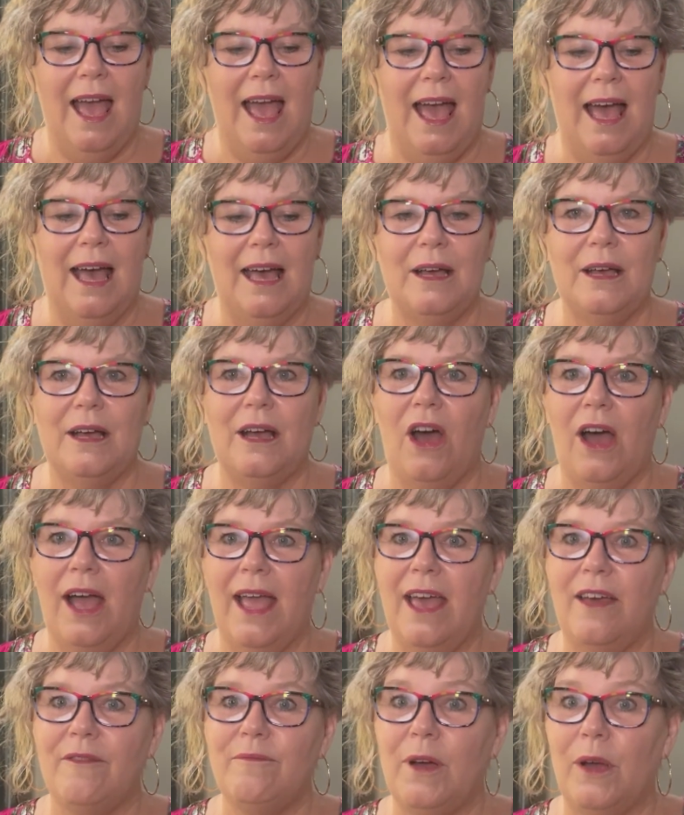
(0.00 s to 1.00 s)
I
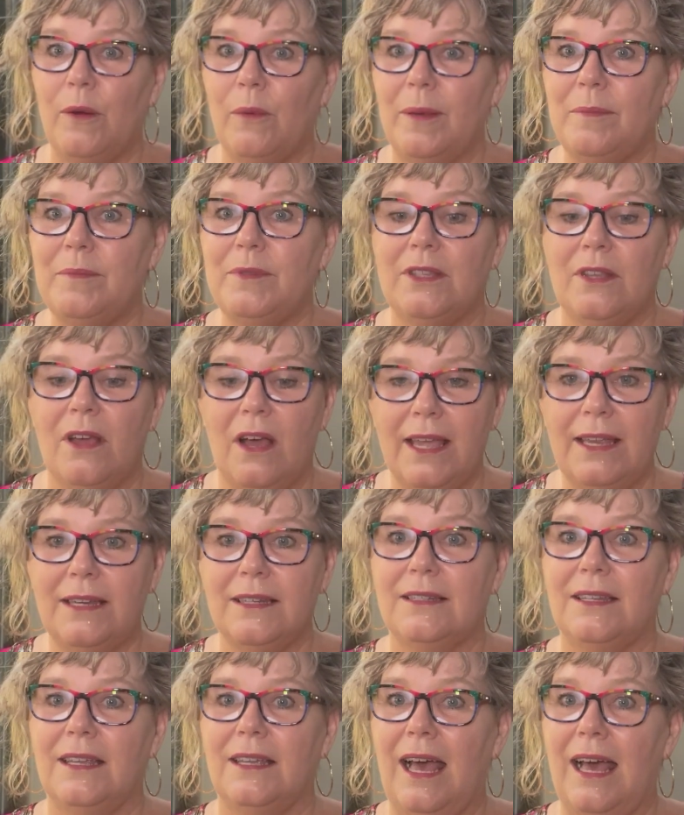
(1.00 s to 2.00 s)
have my
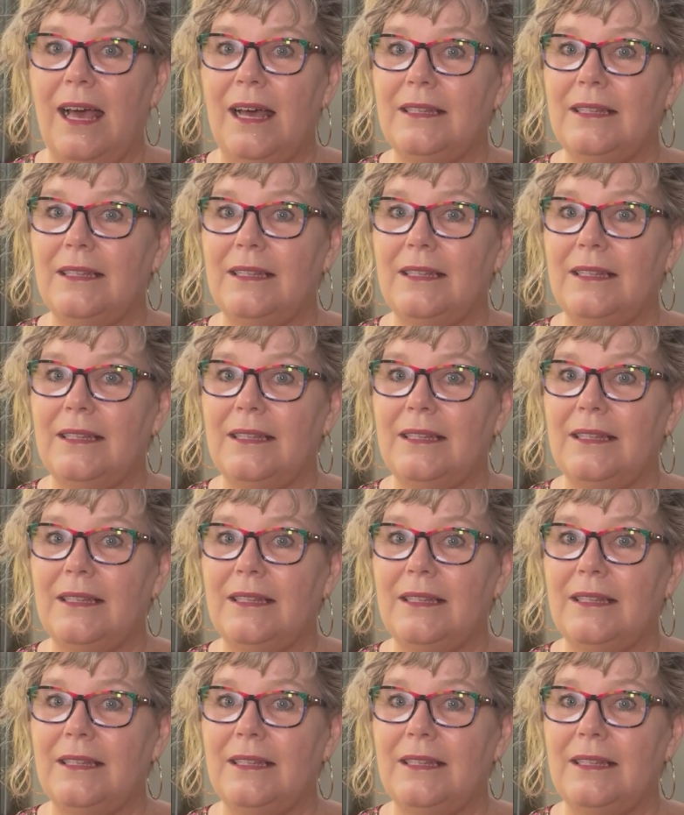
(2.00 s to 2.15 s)
website